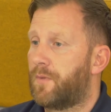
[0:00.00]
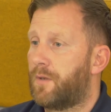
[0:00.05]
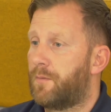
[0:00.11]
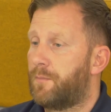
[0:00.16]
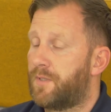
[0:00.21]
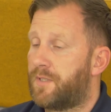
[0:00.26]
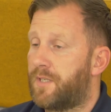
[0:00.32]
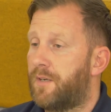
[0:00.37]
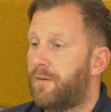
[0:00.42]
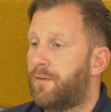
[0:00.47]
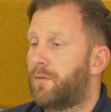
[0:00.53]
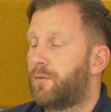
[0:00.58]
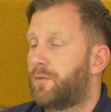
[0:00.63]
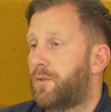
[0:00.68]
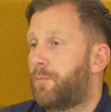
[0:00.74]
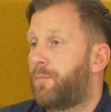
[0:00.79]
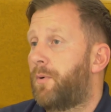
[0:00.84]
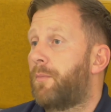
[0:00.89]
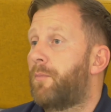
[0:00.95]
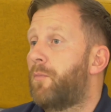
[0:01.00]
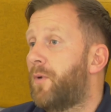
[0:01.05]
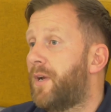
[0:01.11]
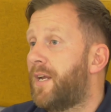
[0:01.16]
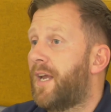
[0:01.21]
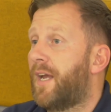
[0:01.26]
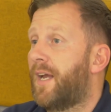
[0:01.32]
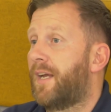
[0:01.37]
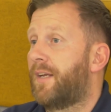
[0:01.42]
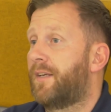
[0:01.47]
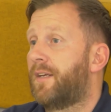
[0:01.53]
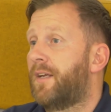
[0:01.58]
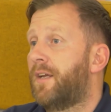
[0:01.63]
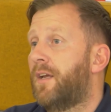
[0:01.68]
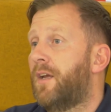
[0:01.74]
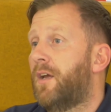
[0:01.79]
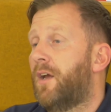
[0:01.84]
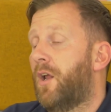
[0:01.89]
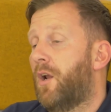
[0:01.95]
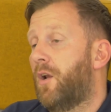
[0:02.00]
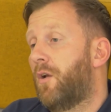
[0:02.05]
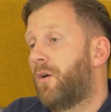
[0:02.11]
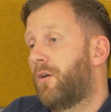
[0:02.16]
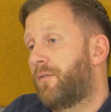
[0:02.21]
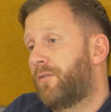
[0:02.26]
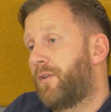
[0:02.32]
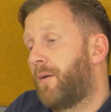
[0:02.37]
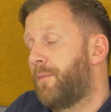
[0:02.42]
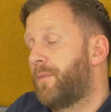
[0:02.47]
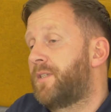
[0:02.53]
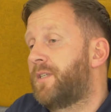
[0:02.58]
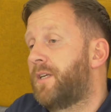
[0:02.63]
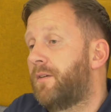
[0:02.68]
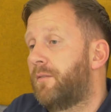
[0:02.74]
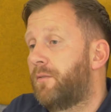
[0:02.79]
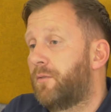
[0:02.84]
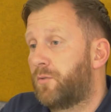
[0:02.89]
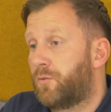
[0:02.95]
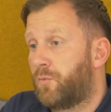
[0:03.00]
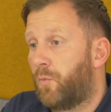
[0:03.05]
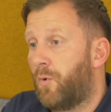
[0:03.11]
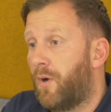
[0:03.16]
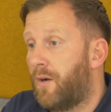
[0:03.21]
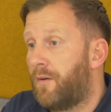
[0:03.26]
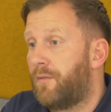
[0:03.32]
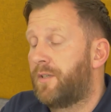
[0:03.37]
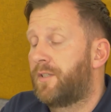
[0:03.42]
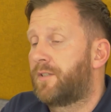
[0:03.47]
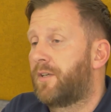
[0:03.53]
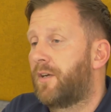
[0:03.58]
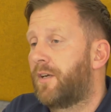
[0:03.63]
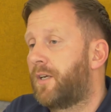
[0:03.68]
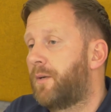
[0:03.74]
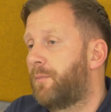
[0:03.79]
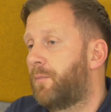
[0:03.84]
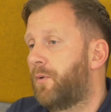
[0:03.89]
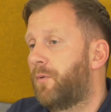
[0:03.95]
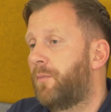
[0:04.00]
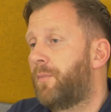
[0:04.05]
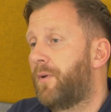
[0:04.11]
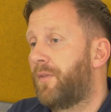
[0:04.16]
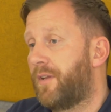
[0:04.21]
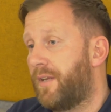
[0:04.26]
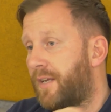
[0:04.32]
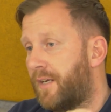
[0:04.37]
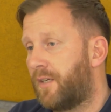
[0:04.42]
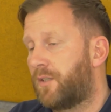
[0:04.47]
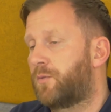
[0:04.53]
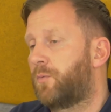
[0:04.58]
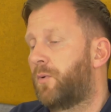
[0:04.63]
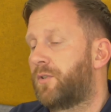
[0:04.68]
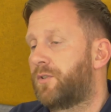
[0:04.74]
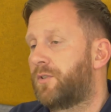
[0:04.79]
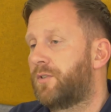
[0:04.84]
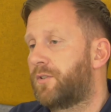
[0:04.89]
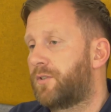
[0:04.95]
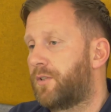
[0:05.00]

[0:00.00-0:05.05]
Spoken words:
materials. The problem we had, a lot of our materials were recyclable, but the inks wasn't.